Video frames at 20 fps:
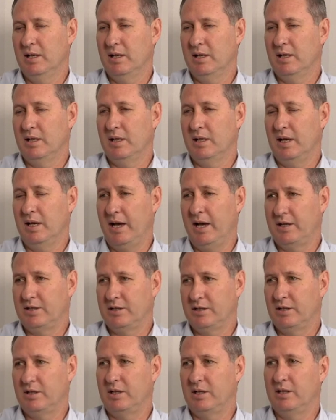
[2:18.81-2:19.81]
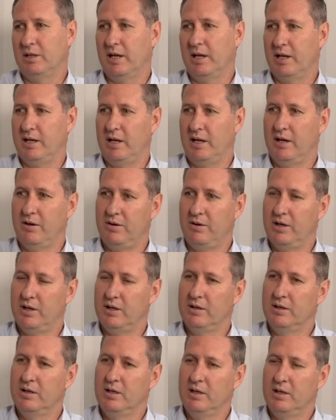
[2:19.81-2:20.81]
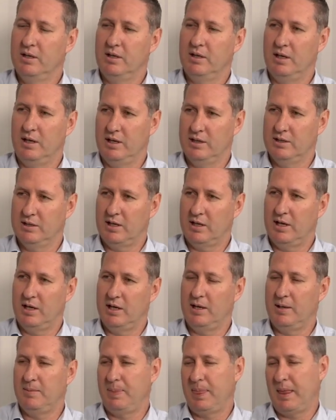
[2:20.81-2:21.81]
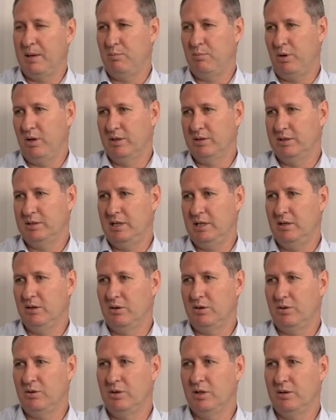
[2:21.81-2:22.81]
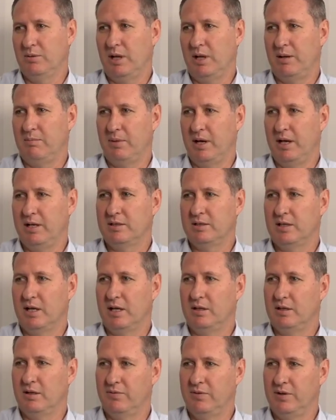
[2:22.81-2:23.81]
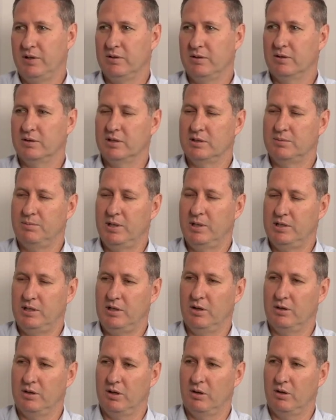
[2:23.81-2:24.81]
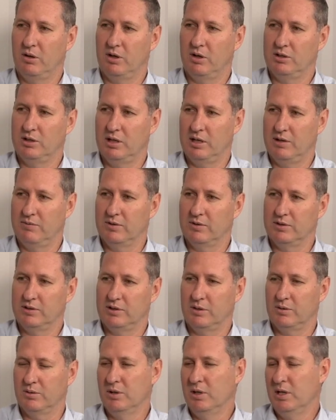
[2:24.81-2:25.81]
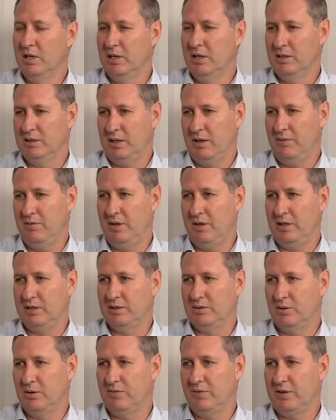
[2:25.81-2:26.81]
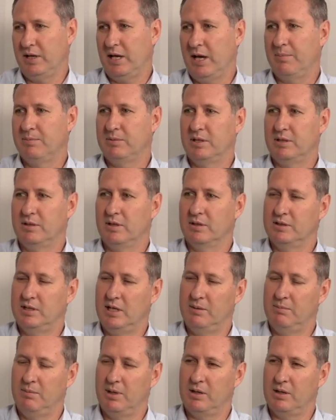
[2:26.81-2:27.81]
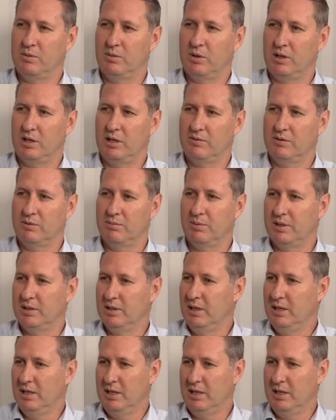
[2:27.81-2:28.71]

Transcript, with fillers: uh, action in that area. There is a policy lacuna that makes that difficult, especially on the larger level. So everything's sort of capped at the 10 megawatt level, but